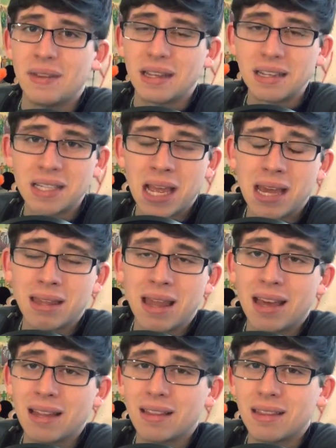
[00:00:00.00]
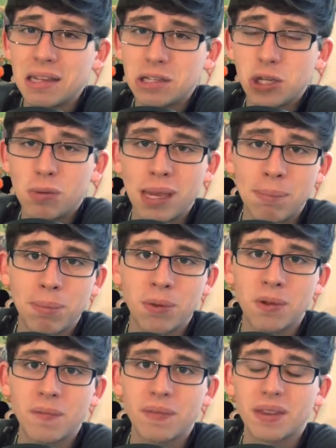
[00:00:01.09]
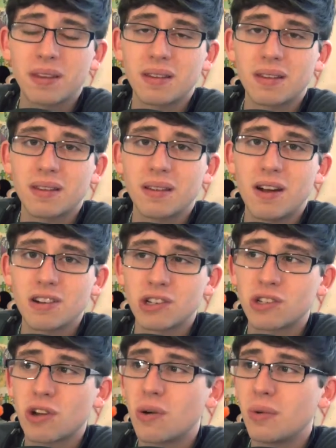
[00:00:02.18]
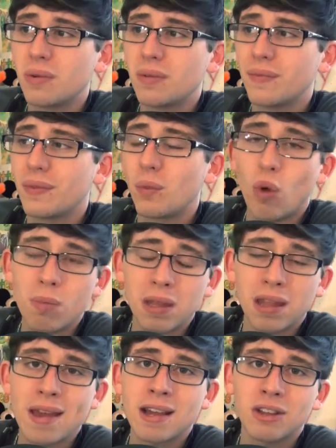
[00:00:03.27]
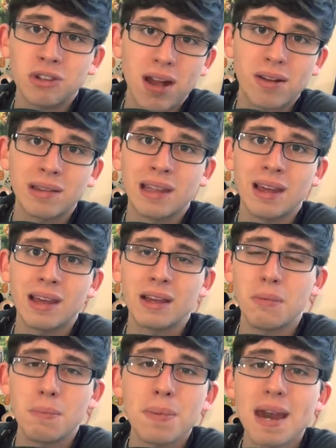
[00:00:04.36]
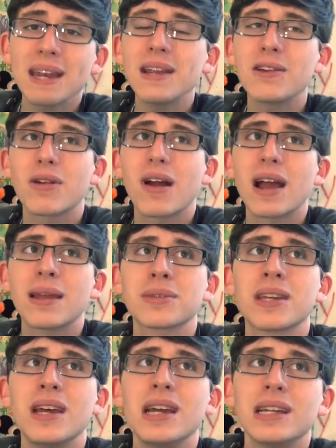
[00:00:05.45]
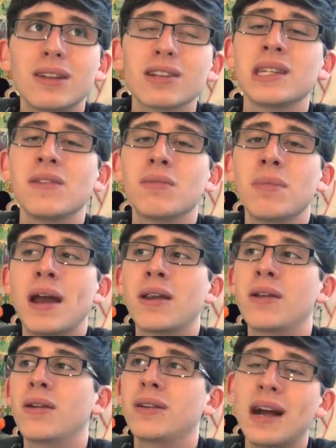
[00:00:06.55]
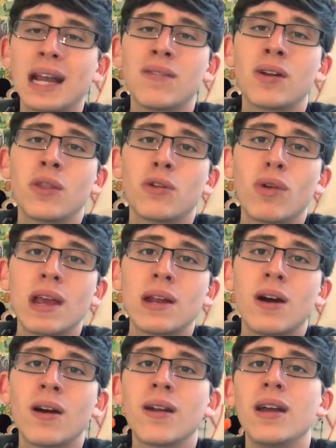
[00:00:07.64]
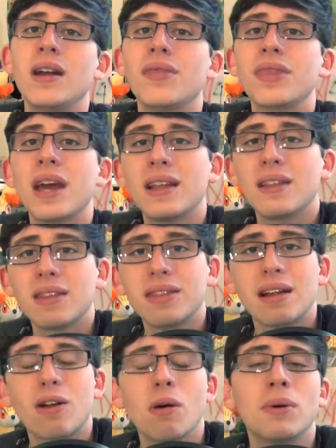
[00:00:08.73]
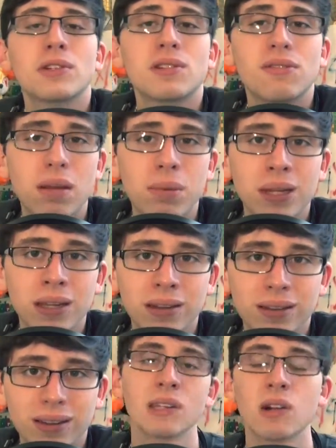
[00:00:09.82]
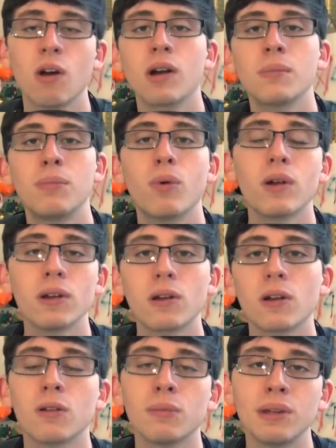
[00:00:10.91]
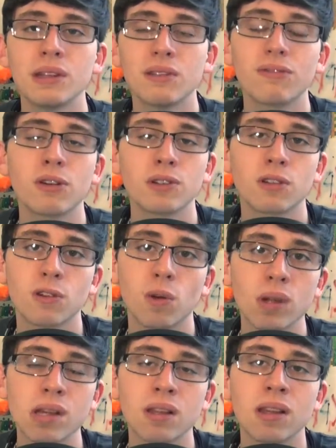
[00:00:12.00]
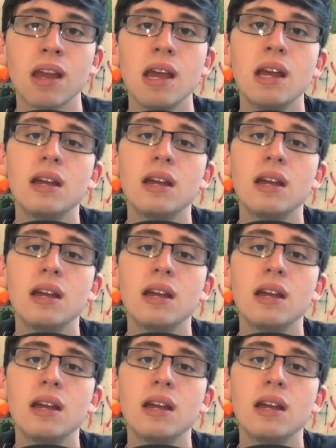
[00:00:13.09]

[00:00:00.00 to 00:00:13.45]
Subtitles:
He's saying that these two people are so woman-like, childlike, petty crimes, doesn't even matter, not even on the radar, that they're almost feminine. Really, calling a boy a girl infers that they're a weakling.